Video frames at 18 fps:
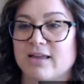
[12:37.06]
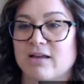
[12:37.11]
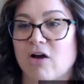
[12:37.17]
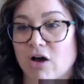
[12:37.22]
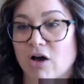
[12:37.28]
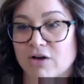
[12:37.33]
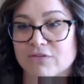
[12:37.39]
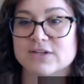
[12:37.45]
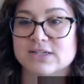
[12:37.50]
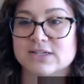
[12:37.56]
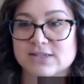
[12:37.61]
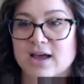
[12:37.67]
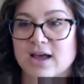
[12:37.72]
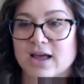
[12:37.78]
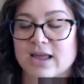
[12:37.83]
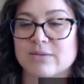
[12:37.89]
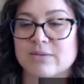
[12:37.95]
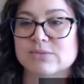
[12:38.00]

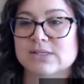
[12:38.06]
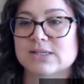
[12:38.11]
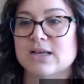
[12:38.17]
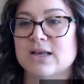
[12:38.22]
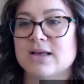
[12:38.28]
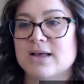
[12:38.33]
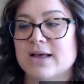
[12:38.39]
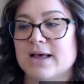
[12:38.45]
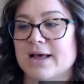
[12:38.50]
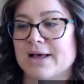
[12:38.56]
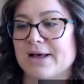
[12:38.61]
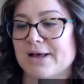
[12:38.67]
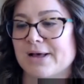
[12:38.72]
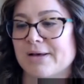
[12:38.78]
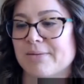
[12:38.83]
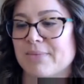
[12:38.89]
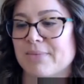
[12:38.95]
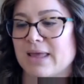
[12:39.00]
oftentimes,
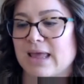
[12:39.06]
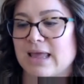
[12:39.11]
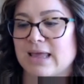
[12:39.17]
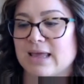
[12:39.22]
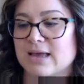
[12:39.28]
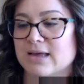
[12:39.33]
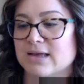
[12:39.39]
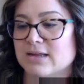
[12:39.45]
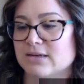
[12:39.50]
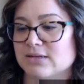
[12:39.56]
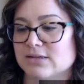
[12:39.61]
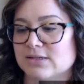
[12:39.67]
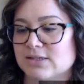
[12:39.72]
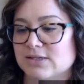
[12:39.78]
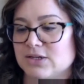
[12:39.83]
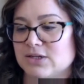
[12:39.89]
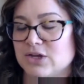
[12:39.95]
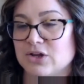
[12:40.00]
and,
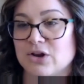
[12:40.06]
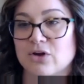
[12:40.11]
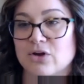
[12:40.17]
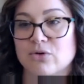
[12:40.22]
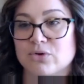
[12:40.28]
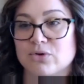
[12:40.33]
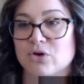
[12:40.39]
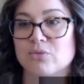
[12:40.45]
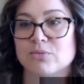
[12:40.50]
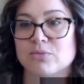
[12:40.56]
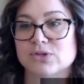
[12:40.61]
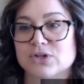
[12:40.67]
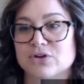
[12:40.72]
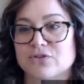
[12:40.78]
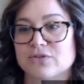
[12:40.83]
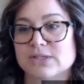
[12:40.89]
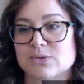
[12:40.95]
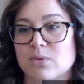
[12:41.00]
you know, no more
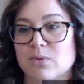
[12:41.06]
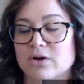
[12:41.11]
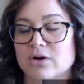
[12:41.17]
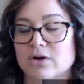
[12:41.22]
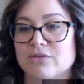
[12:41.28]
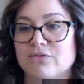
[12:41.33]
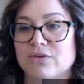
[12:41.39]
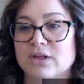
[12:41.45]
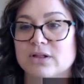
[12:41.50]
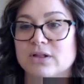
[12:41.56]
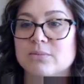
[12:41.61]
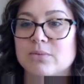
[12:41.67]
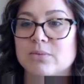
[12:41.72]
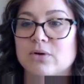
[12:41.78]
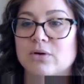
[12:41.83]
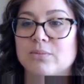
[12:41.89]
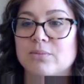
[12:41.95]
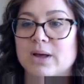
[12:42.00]
surface water
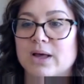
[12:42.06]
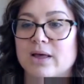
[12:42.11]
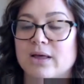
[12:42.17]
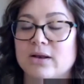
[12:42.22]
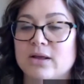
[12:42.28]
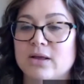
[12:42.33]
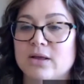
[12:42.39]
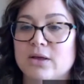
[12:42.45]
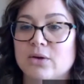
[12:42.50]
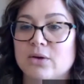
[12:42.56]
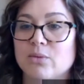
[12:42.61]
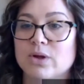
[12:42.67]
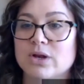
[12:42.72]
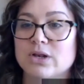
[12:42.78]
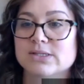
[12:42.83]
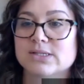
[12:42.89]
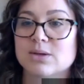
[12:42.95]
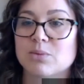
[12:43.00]
available. But
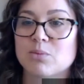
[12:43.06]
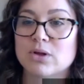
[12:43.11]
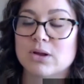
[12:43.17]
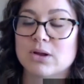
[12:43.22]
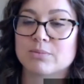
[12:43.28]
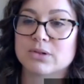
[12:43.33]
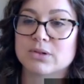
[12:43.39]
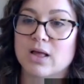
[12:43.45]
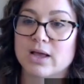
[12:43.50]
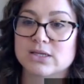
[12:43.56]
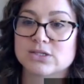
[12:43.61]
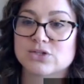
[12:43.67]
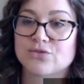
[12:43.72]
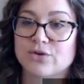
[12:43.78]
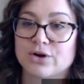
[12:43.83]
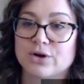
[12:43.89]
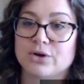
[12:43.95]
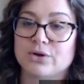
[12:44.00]
when someone applies
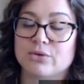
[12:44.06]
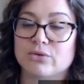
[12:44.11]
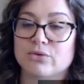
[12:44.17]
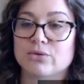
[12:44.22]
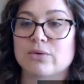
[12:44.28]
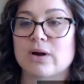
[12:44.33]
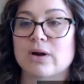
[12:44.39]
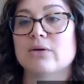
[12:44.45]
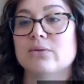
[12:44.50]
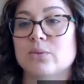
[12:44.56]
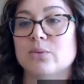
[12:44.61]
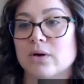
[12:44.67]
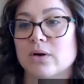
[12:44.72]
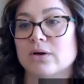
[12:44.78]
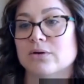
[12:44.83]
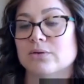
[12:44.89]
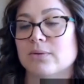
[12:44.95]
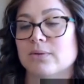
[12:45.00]
for a new
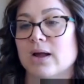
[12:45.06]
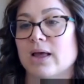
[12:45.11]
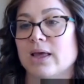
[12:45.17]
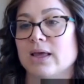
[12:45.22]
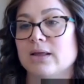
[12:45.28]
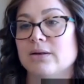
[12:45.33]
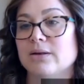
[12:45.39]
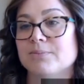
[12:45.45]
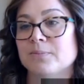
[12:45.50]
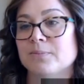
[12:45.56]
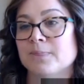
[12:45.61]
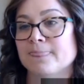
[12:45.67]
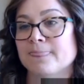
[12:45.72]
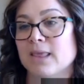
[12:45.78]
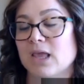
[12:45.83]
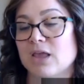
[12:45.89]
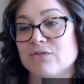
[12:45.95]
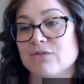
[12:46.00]
groundwater right,
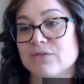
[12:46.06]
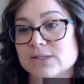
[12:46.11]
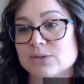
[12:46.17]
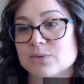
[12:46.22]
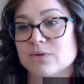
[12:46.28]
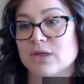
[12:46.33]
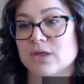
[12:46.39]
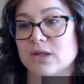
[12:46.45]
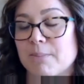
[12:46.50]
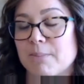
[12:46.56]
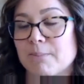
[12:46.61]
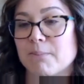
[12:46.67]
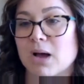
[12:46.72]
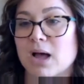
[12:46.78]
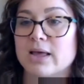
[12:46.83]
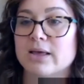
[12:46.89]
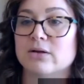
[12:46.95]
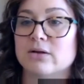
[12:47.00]
if it's within a
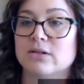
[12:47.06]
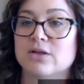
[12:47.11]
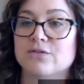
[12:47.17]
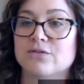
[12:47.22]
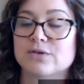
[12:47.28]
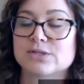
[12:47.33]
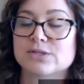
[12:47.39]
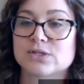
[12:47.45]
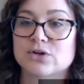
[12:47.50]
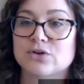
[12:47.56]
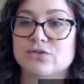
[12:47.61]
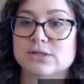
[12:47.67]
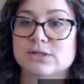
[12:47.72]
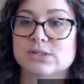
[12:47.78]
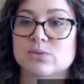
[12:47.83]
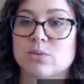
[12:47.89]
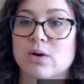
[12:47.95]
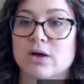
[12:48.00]
mile of a
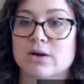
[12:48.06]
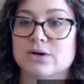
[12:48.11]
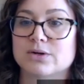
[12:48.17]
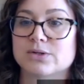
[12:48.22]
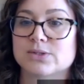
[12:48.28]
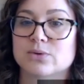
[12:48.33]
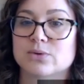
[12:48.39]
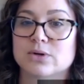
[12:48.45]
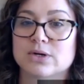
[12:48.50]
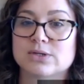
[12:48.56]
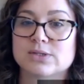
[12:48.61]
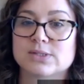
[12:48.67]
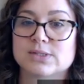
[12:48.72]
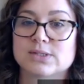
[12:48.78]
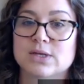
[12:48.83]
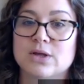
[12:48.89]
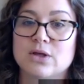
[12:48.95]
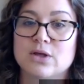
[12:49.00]
surface water
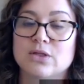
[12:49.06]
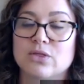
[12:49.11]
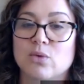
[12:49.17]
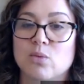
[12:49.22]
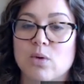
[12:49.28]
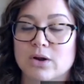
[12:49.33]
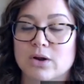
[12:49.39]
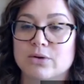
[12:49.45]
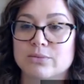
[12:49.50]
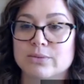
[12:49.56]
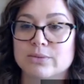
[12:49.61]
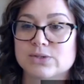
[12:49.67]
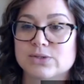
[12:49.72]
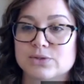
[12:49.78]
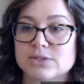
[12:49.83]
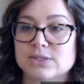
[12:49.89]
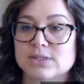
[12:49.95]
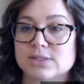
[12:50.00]
source, the Water
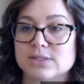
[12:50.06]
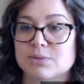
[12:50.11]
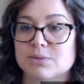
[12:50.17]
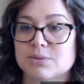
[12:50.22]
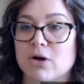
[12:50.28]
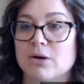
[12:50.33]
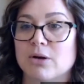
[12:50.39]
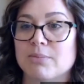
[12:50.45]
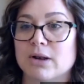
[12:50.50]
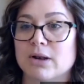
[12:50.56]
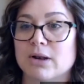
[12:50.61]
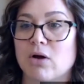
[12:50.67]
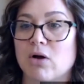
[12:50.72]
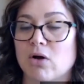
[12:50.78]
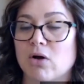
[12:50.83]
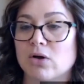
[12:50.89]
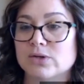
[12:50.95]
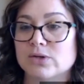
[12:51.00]
Resources Department
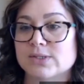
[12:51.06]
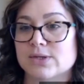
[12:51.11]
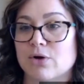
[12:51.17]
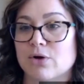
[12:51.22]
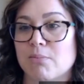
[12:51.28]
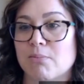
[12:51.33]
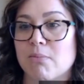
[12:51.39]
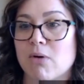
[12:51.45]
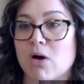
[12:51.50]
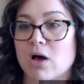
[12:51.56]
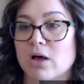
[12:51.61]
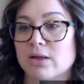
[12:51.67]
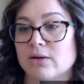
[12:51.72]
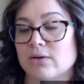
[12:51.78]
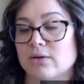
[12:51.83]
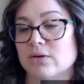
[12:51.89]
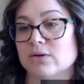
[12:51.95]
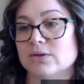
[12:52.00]
also
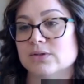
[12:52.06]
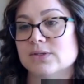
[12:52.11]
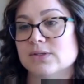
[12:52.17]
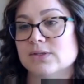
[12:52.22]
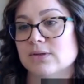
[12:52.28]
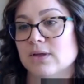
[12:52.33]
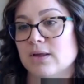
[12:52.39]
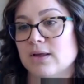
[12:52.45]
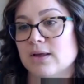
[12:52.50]
models